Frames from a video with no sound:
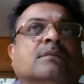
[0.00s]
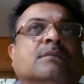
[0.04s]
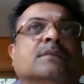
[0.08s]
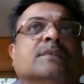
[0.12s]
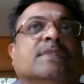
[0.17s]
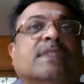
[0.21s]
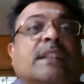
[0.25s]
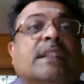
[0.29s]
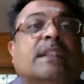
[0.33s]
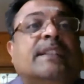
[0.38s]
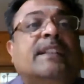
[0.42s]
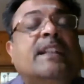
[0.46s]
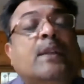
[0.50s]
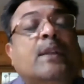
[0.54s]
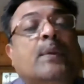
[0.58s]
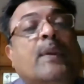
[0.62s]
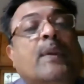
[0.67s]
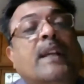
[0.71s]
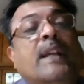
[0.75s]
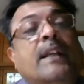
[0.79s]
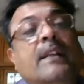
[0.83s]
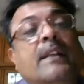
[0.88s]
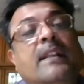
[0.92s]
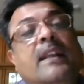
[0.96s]
Section
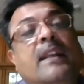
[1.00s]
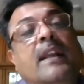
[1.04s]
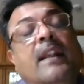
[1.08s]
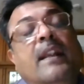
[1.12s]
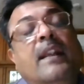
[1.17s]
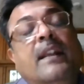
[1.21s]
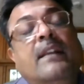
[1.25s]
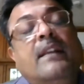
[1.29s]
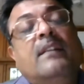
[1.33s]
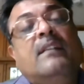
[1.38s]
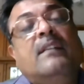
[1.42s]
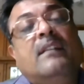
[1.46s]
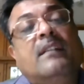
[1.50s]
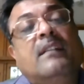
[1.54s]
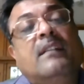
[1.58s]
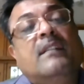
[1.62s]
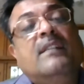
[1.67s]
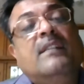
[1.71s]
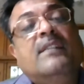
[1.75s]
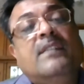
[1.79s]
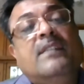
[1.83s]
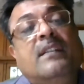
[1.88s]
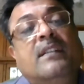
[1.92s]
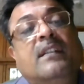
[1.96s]
28
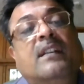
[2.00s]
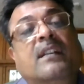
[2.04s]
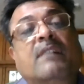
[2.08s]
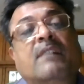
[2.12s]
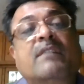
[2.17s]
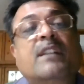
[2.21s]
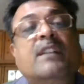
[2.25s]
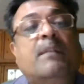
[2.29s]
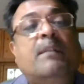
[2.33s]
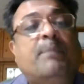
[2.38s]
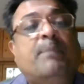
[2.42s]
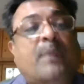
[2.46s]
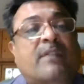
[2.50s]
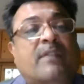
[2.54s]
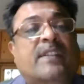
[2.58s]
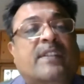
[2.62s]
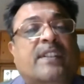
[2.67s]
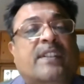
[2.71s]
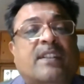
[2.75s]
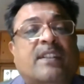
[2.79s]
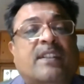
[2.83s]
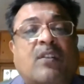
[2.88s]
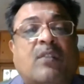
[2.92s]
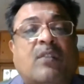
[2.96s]
is a recovery
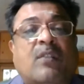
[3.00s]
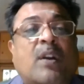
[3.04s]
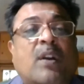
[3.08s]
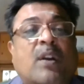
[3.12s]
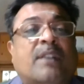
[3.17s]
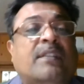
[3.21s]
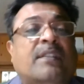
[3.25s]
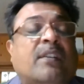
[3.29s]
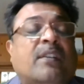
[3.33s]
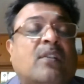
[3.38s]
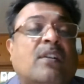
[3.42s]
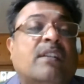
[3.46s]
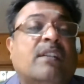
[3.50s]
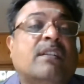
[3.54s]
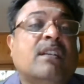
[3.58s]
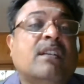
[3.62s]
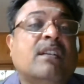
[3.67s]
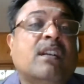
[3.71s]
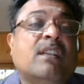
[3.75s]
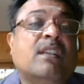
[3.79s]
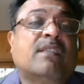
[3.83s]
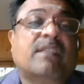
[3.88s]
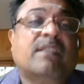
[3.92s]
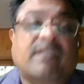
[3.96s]
provision, or what they call
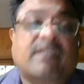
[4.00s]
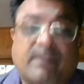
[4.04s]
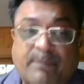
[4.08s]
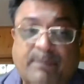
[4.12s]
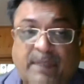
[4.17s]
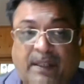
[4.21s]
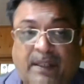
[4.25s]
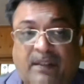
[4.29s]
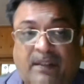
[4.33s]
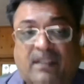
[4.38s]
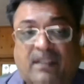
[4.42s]
reassessment.